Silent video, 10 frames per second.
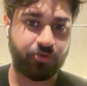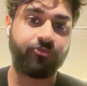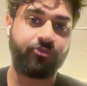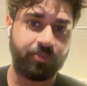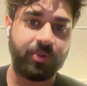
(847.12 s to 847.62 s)

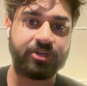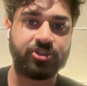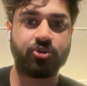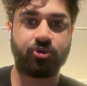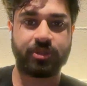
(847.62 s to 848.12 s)
So we
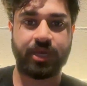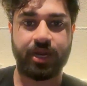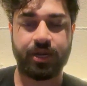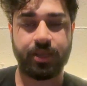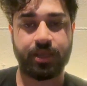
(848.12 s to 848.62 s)
made sure
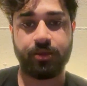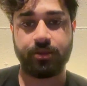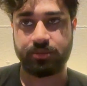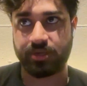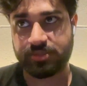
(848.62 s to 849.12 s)
that
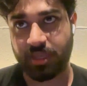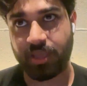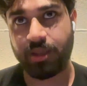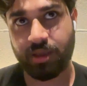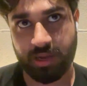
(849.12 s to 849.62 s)

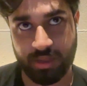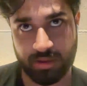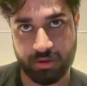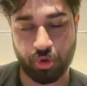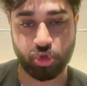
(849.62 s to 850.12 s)
there's an AI
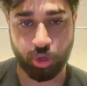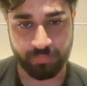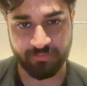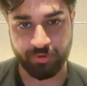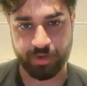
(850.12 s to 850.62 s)
layer on
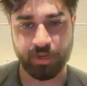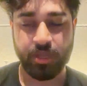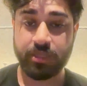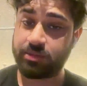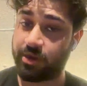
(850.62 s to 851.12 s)
top of it
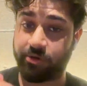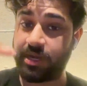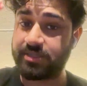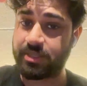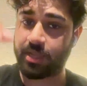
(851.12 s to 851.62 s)

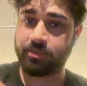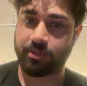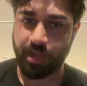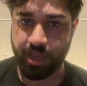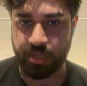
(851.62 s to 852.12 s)
that reads the
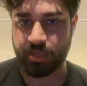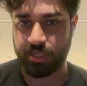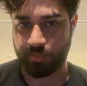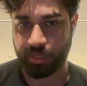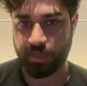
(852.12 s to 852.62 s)

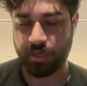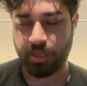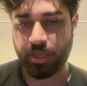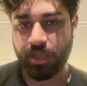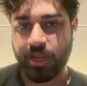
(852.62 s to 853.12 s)
entire
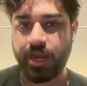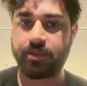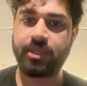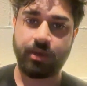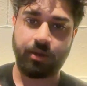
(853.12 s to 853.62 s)
email
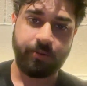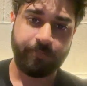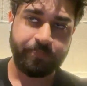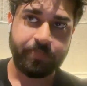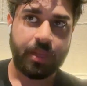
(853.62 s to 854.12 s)
and
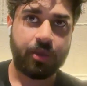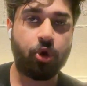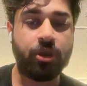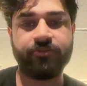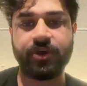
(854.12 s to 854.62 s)
then
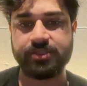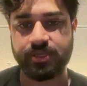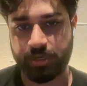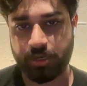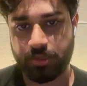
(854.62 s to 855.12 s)

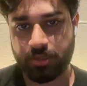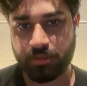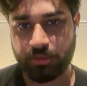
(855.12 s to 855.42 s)
qualifies it